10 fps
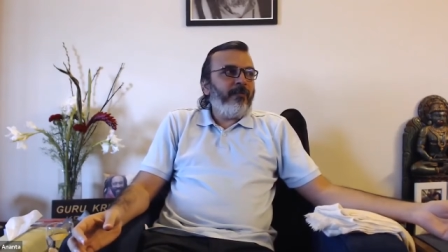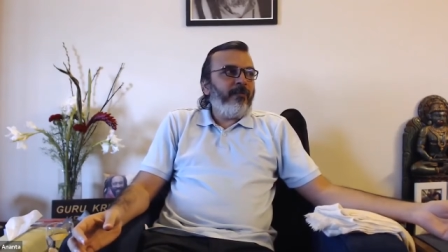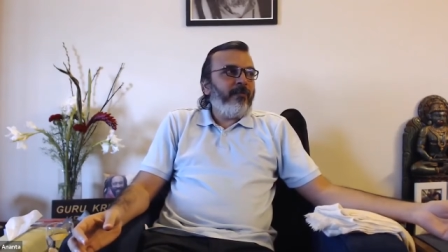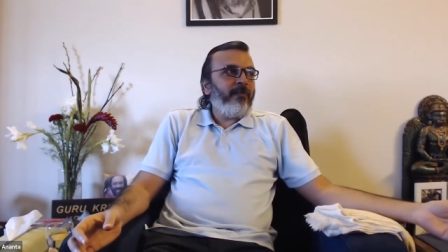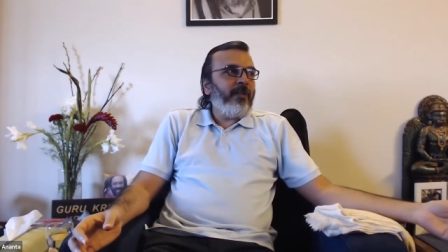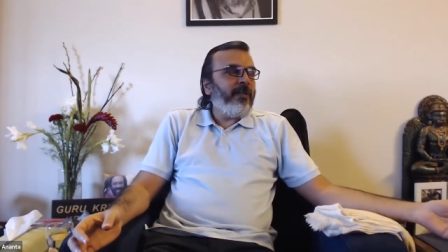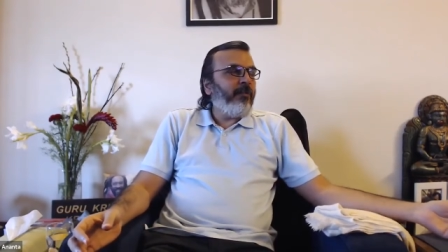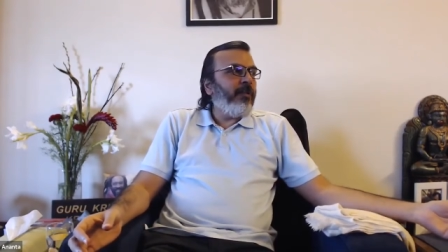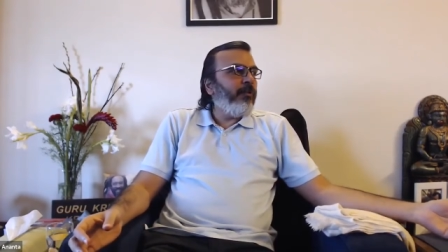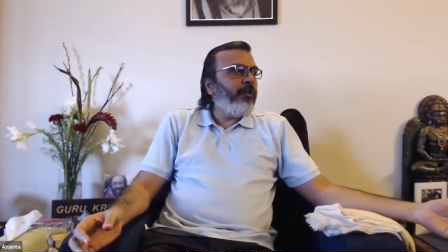Say
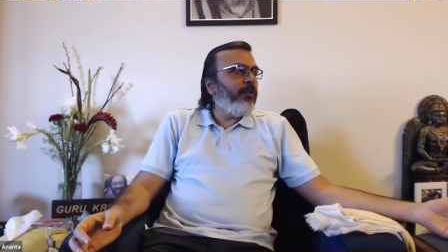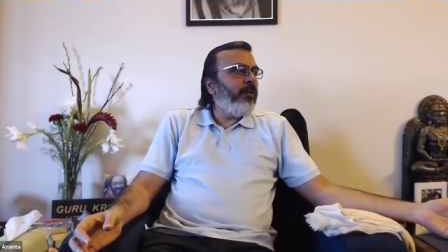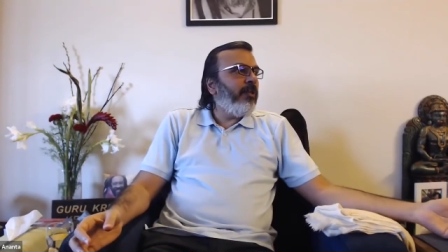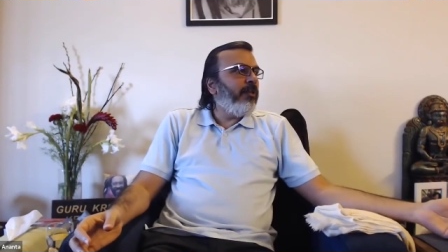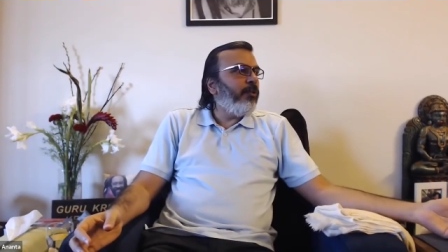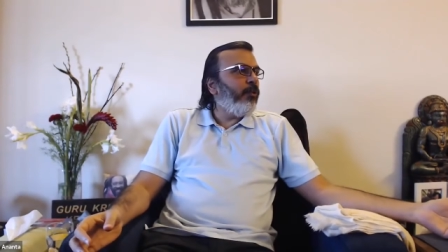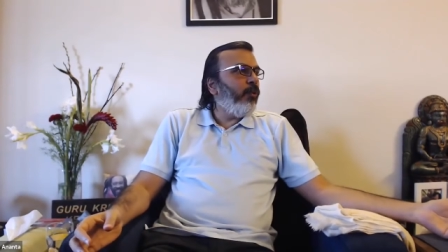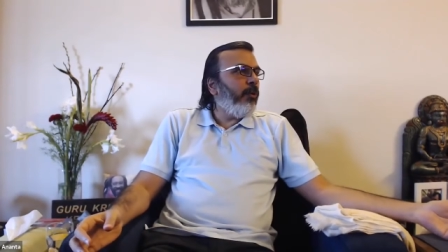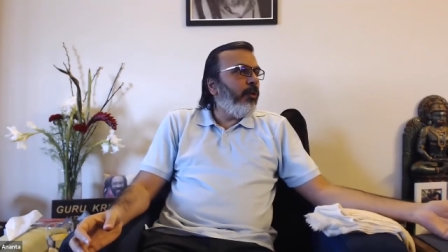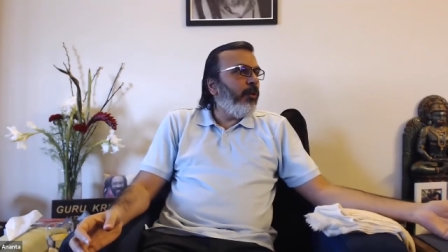something which you think is true
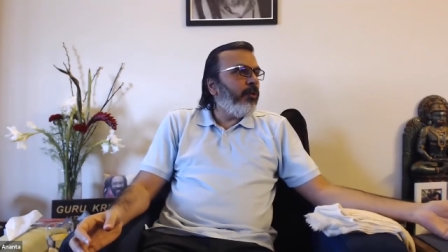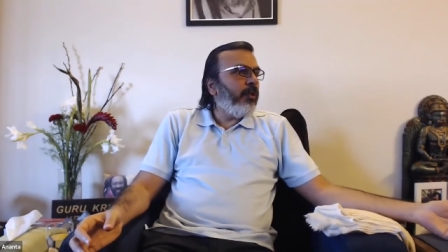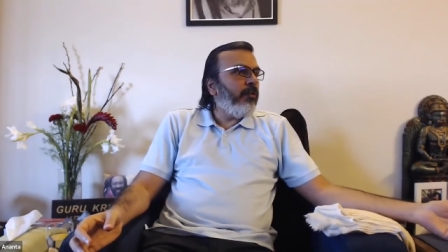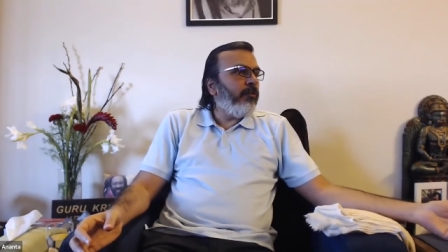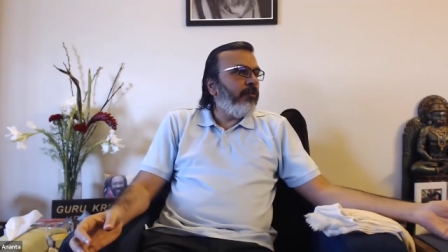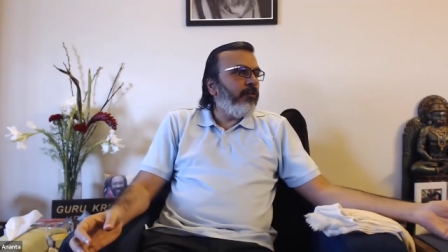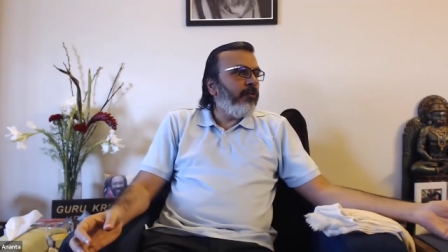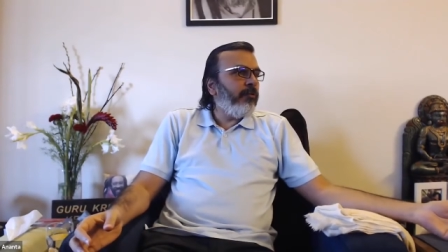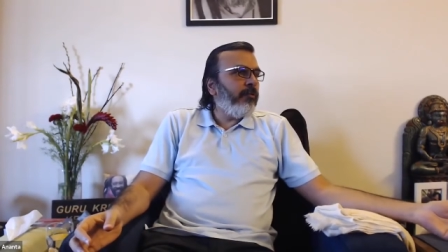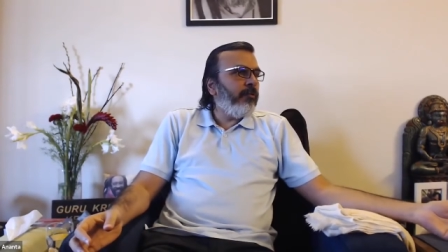about yourself.
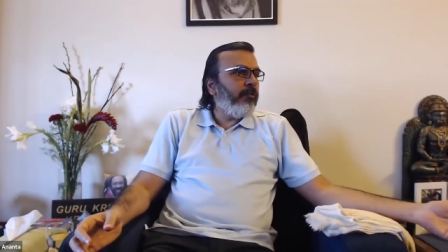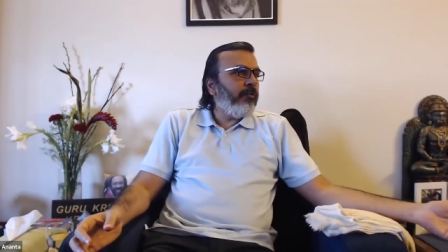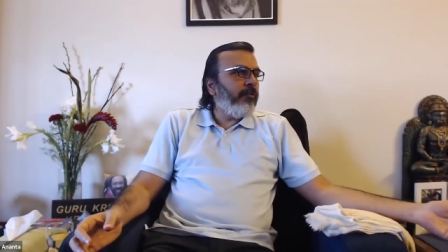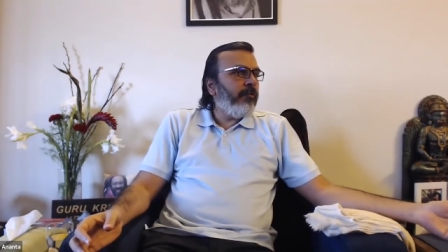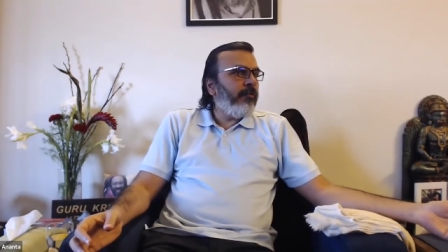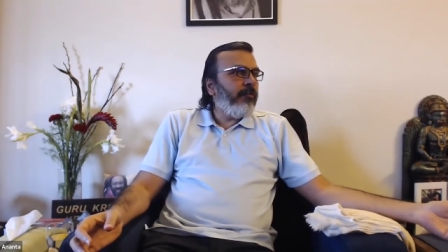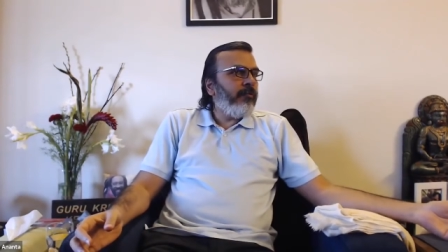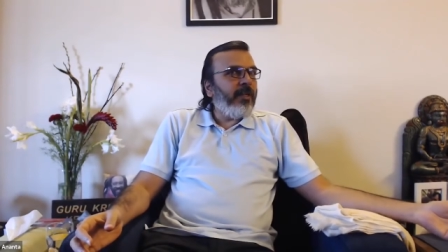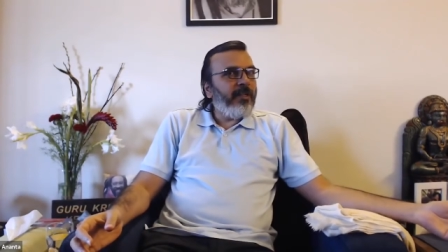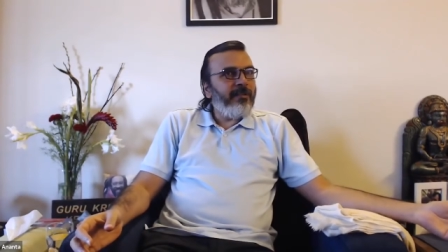
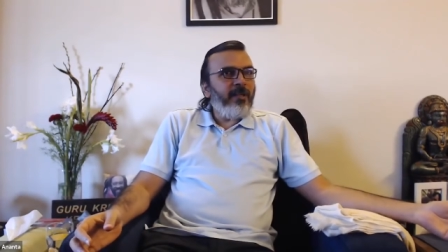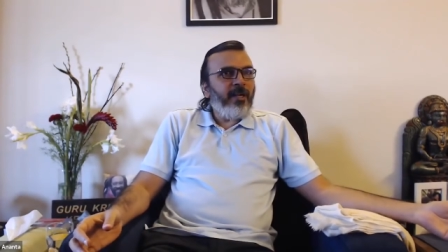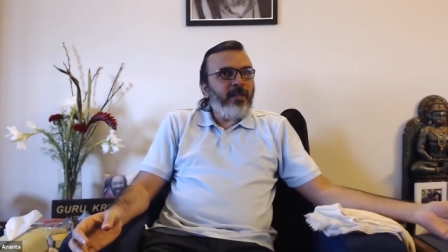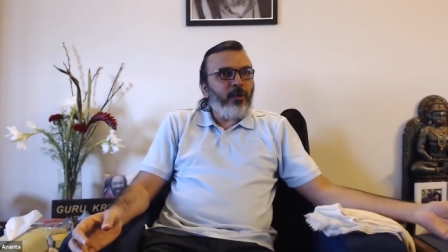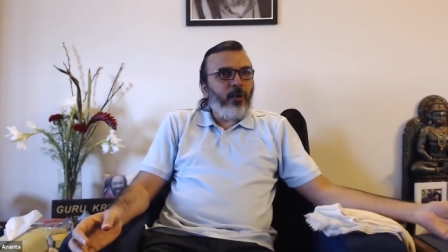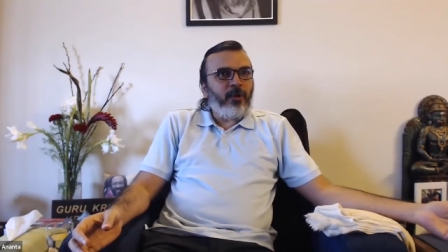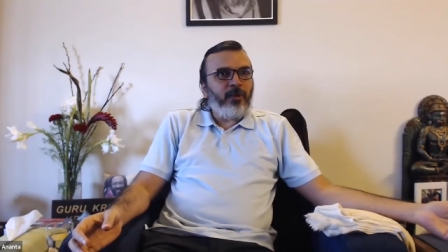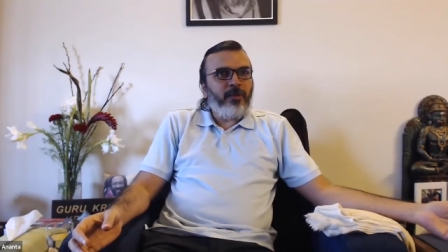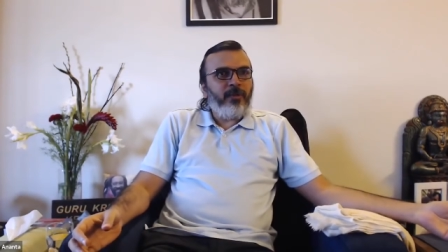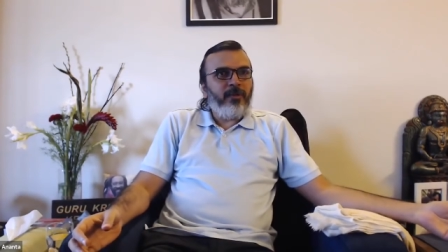That is the I thought.
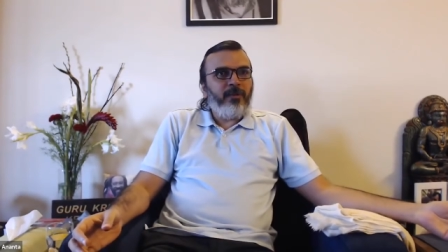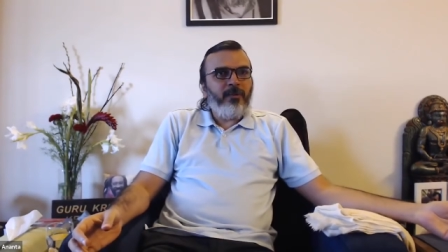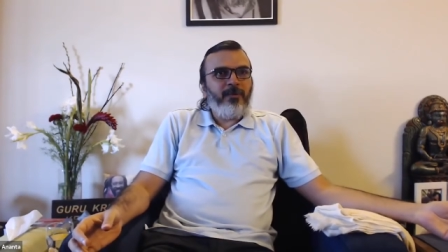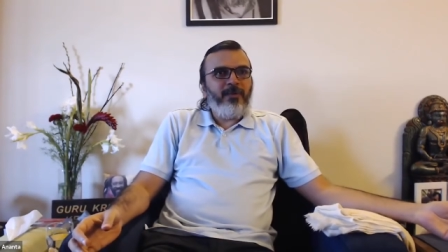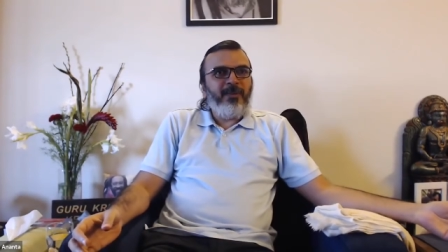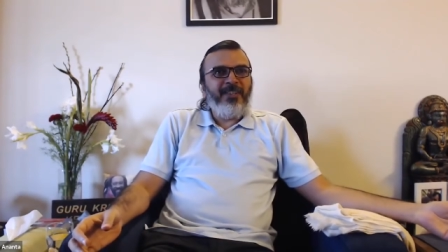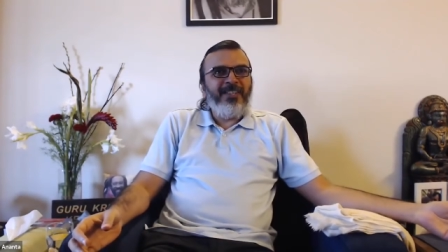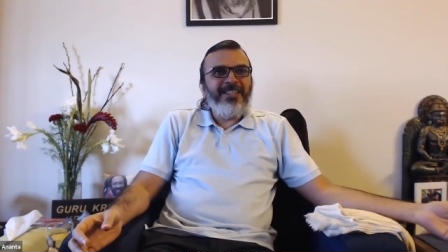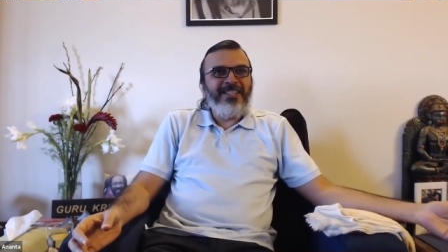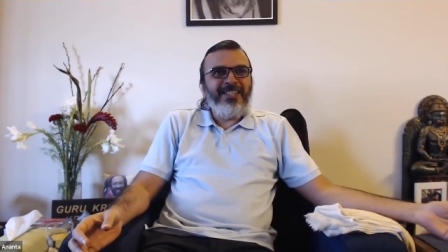You see?